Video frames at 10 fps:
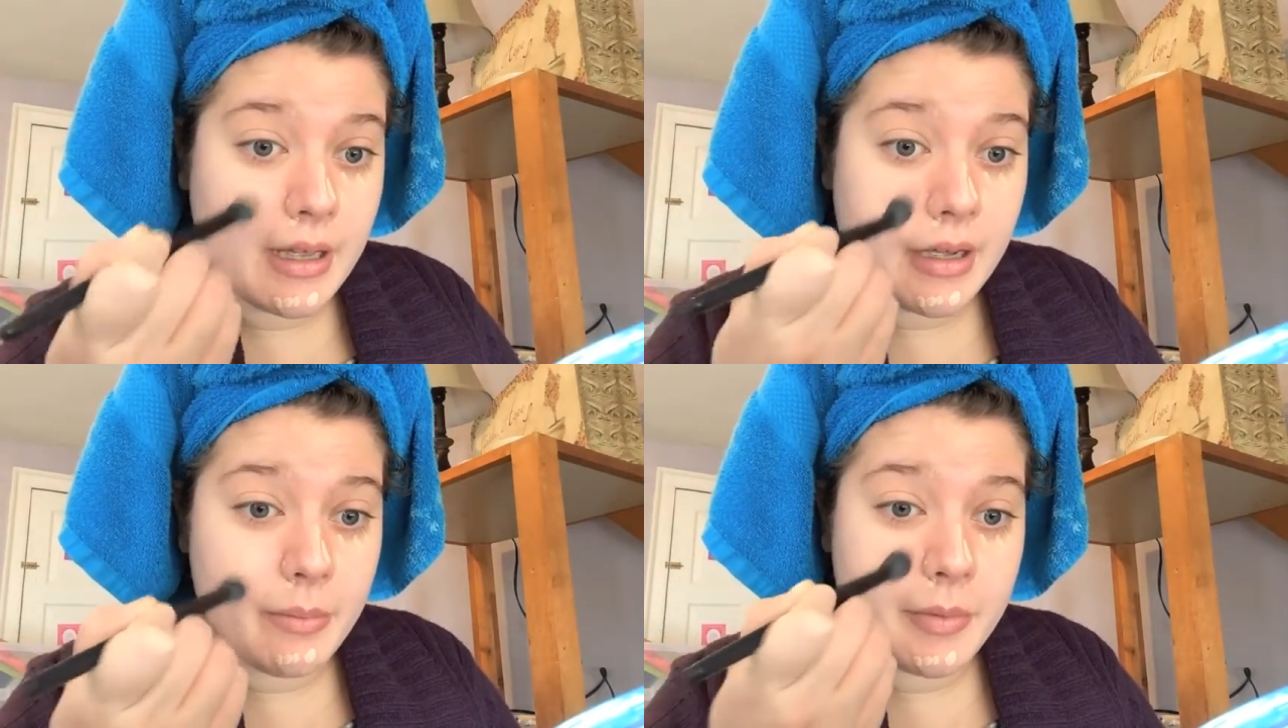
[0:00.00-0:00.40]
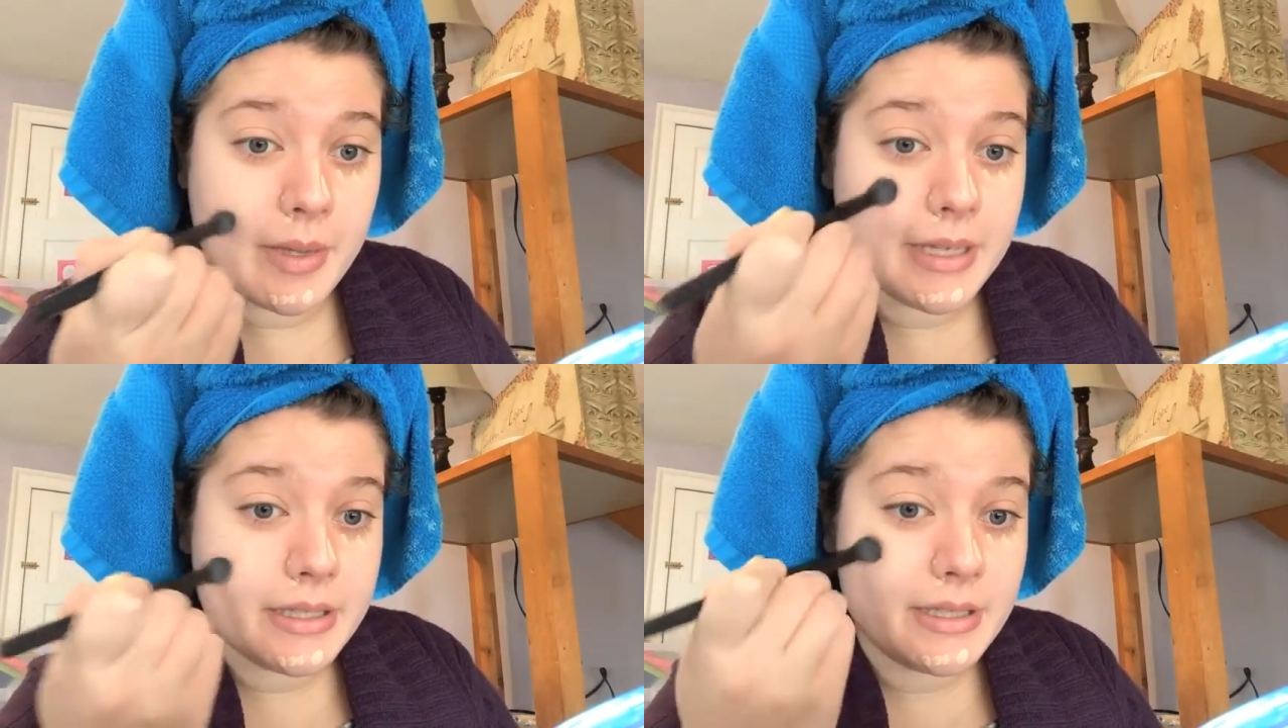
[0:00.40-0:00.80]
The
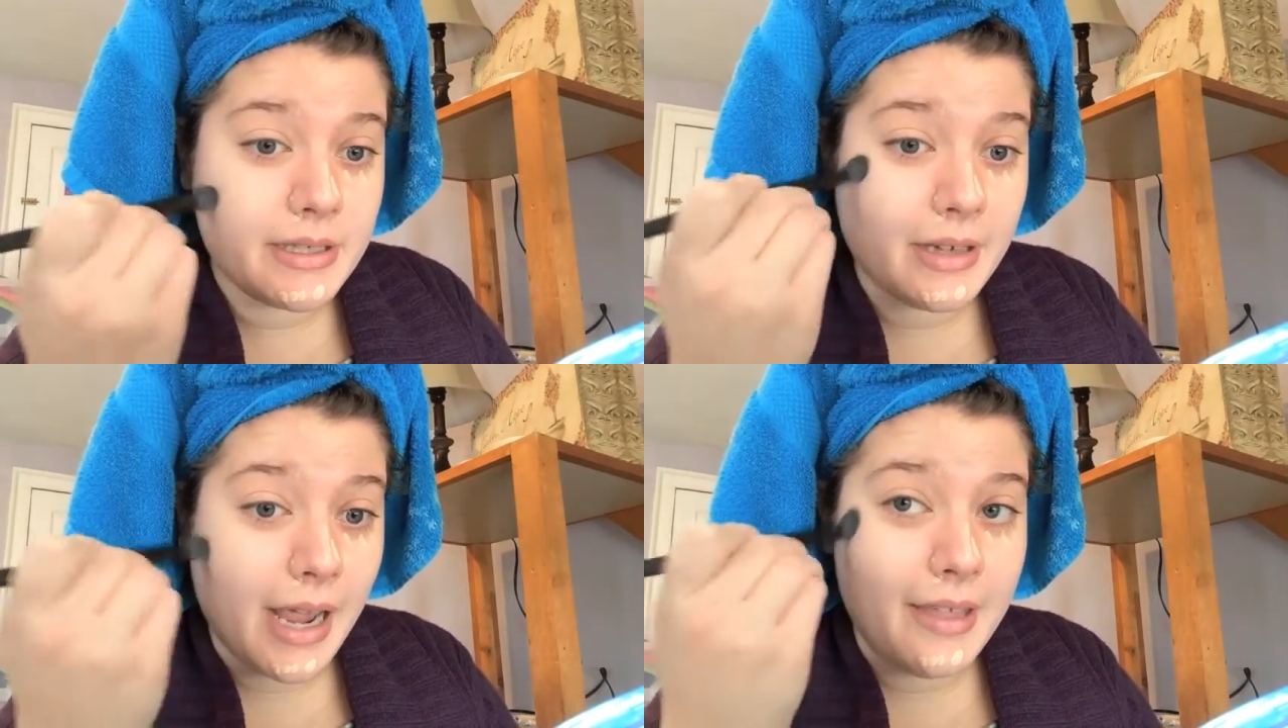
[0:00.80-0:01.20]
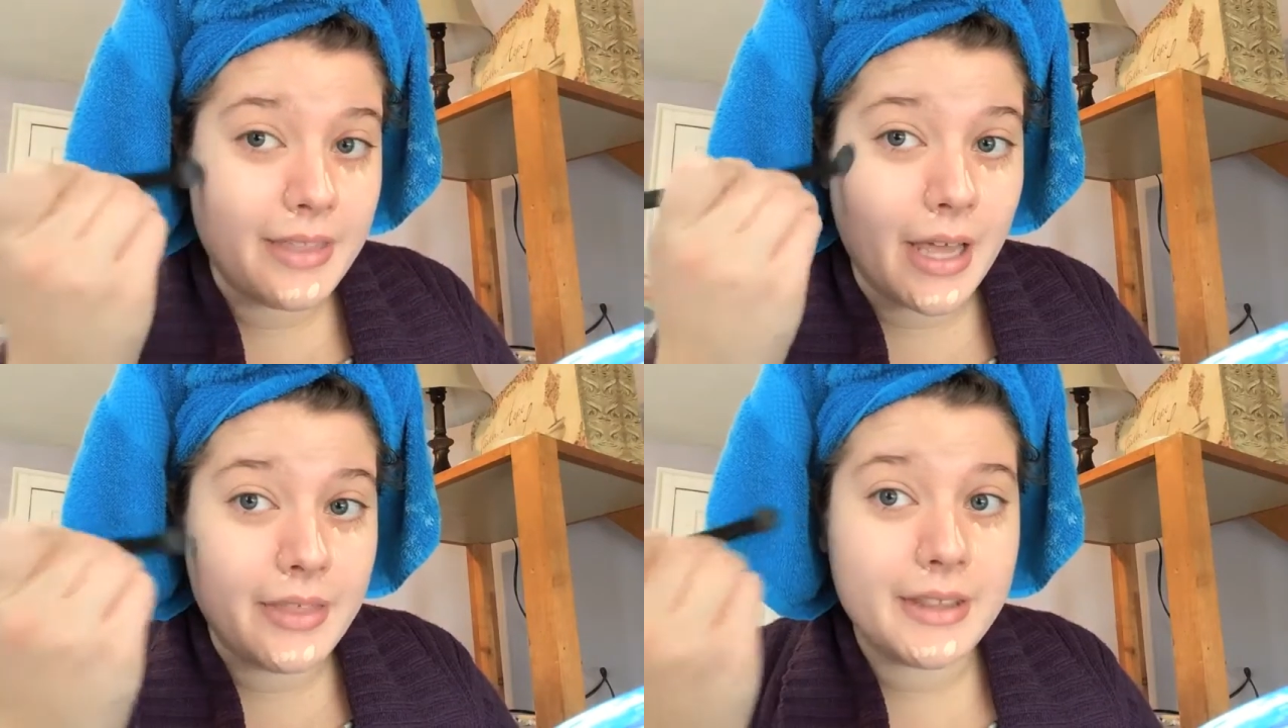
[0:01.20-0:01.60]
past,
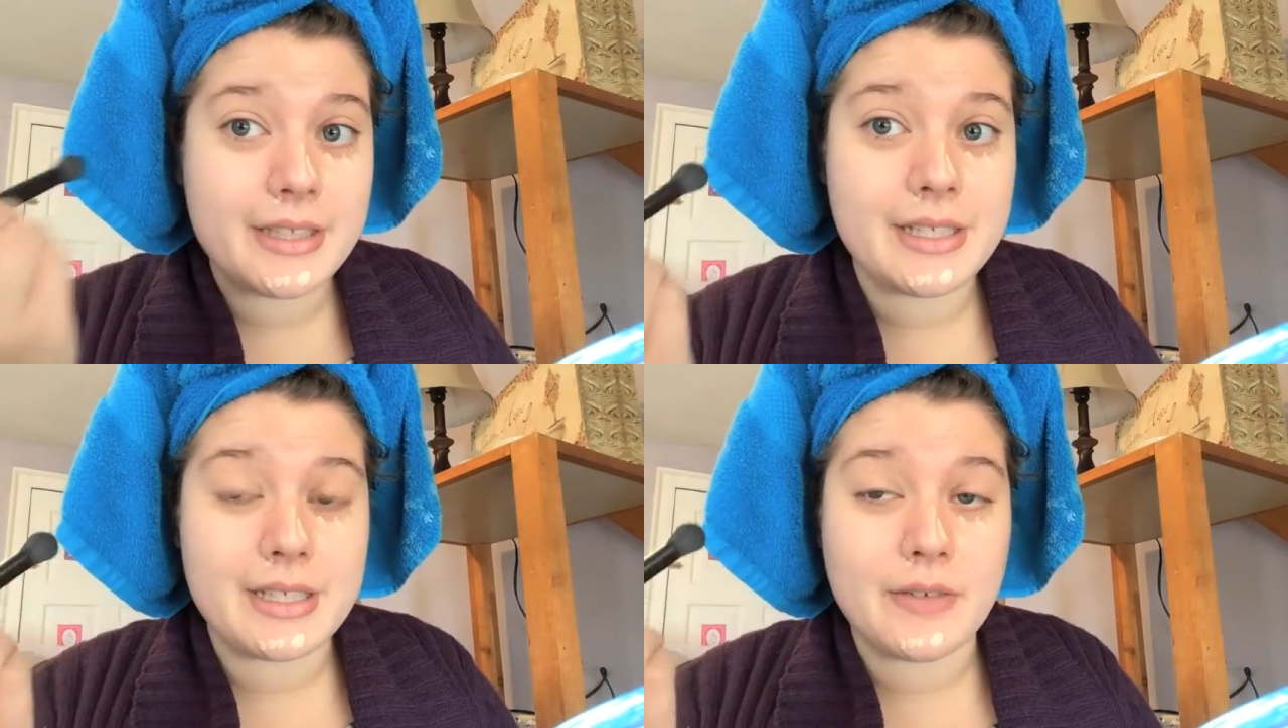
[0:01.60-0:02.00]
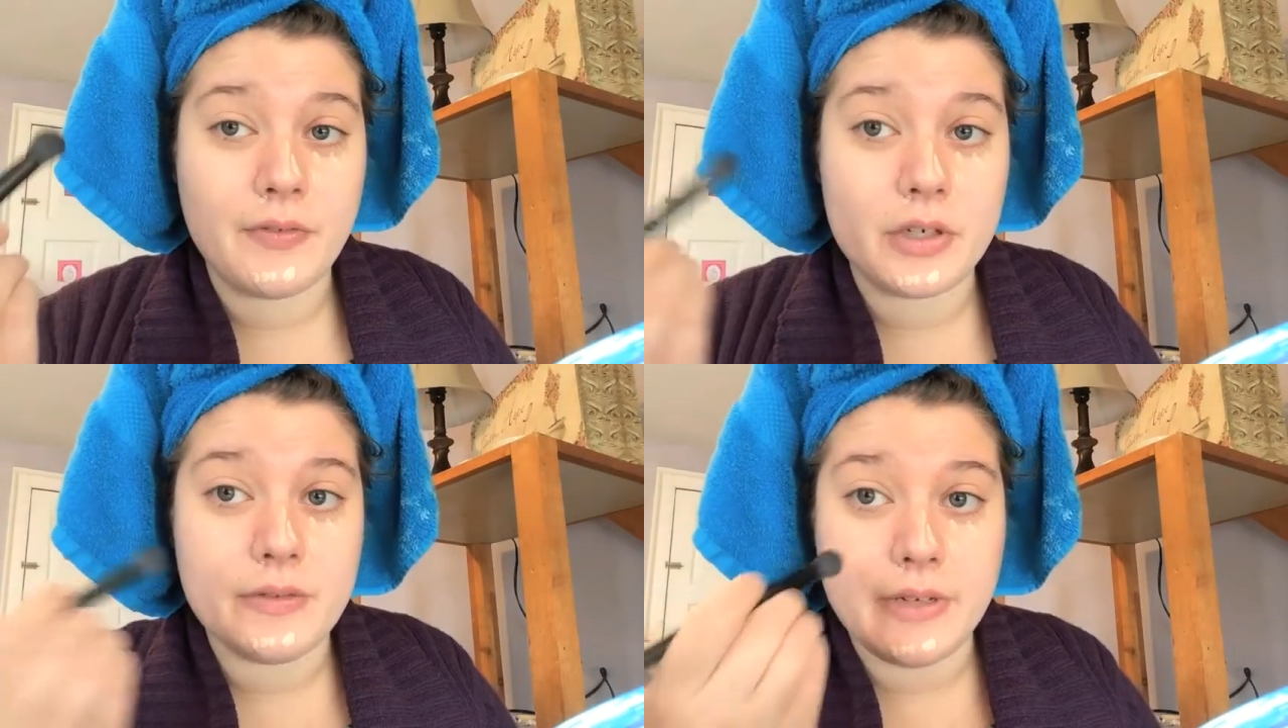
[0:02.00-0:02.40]
I think this is the
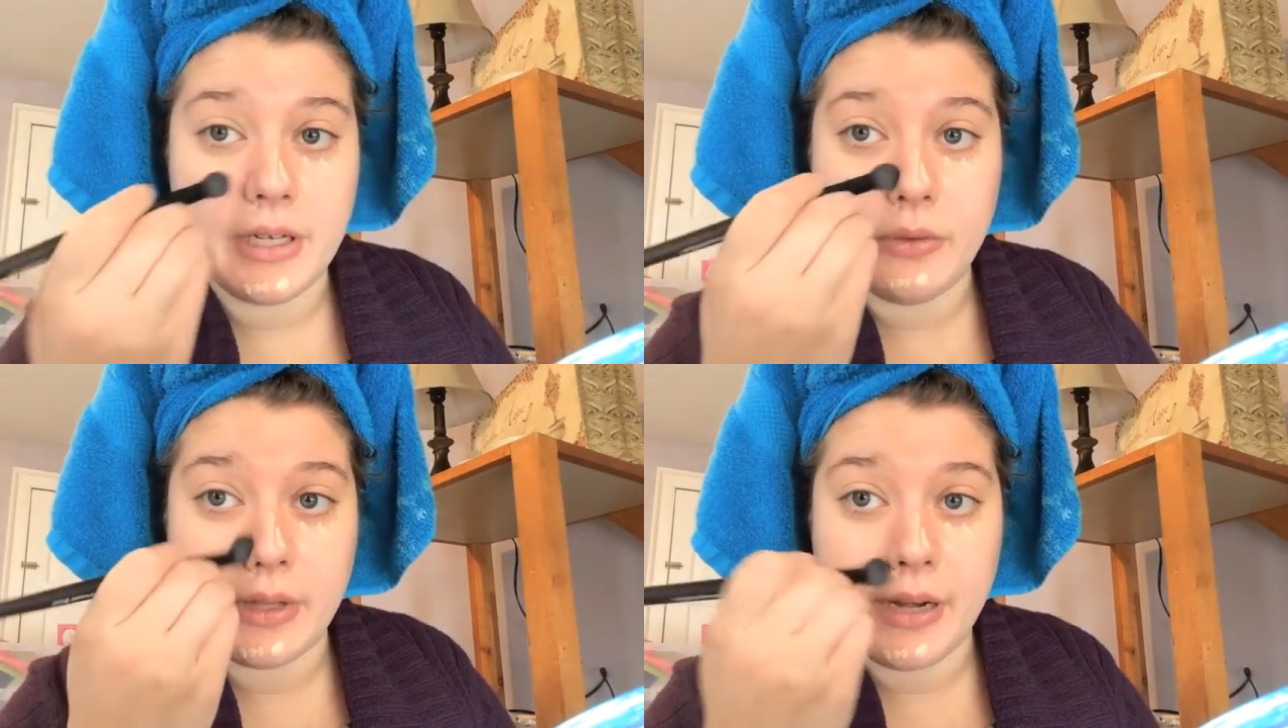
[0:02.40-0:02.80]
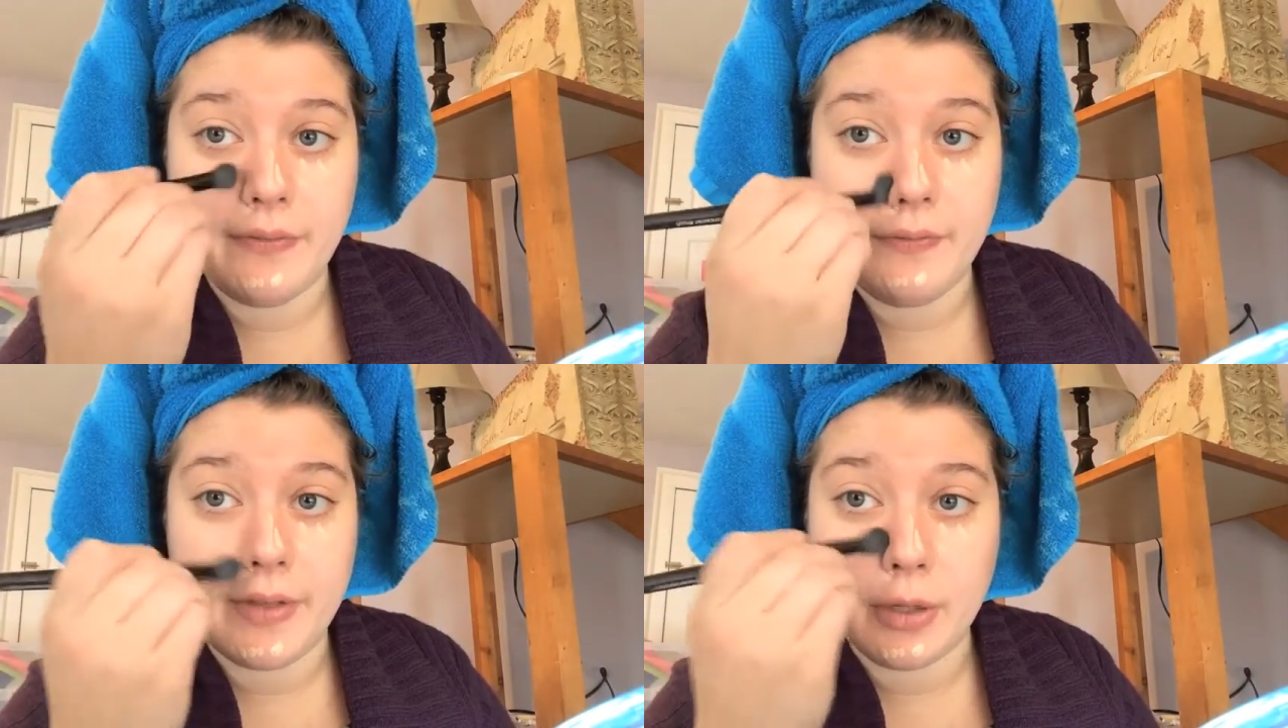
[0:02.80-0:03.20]
first video that I've
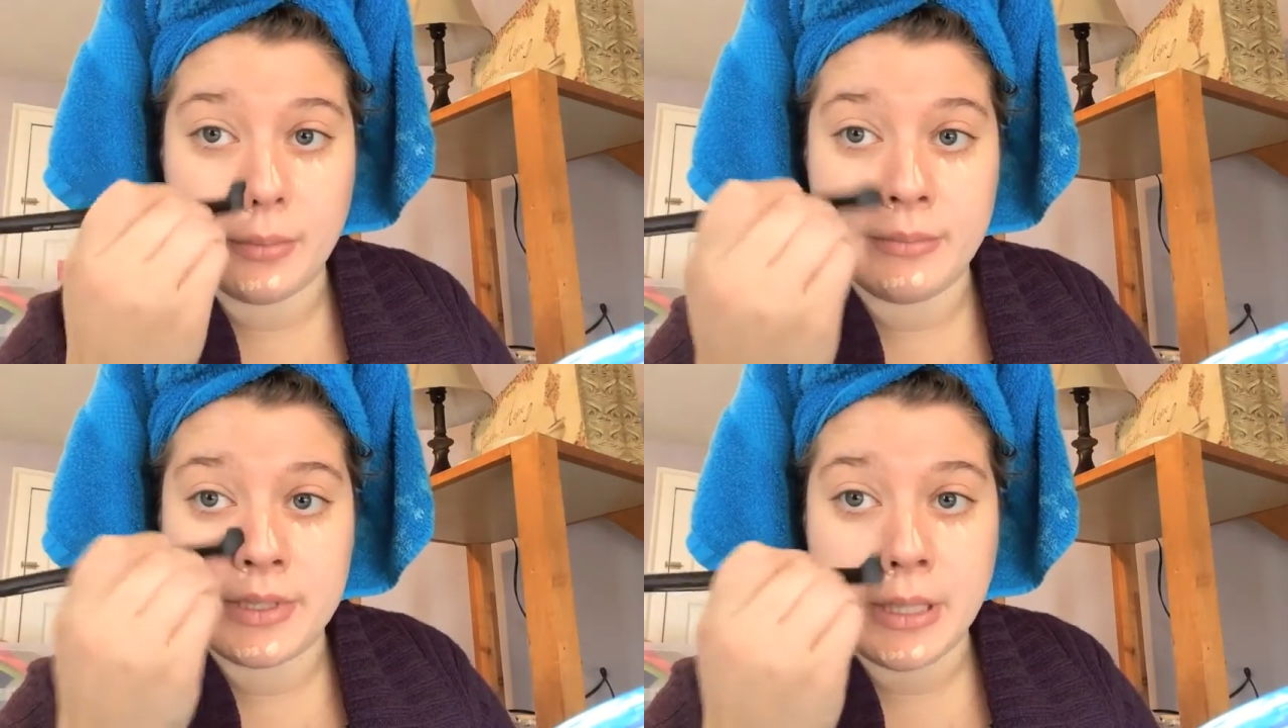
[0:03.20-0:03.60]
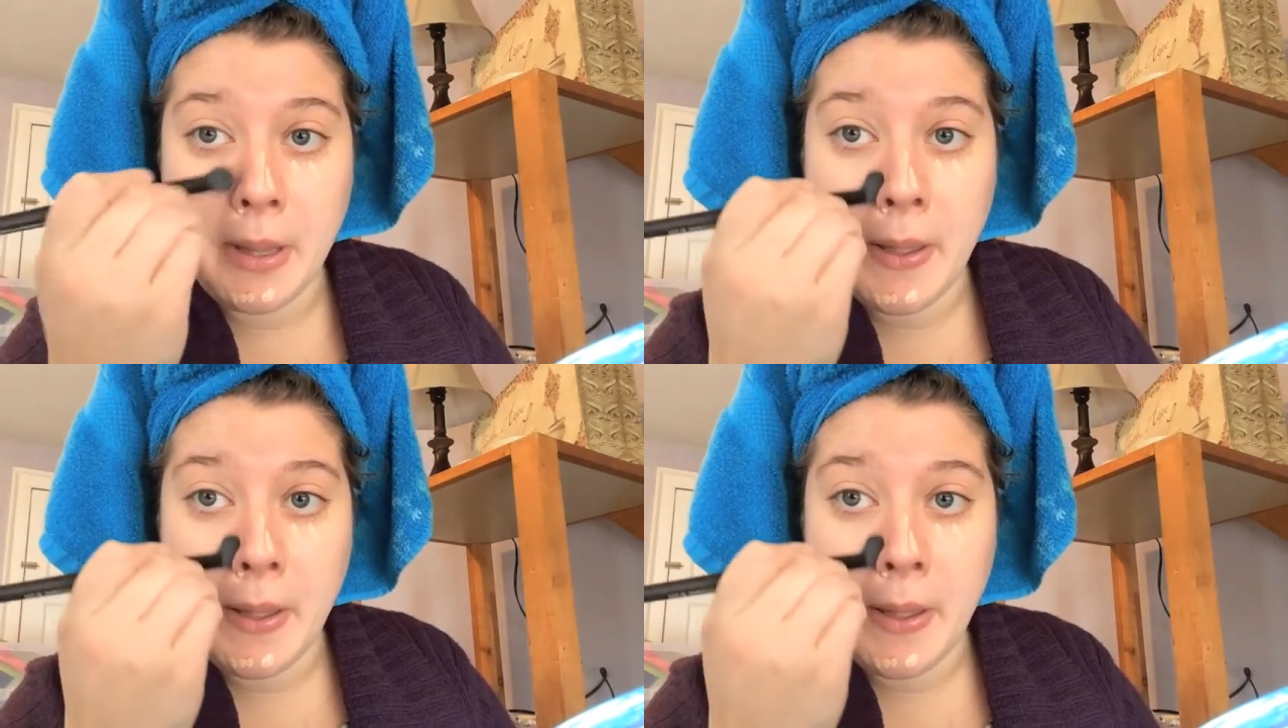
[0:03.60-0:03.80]
filmed.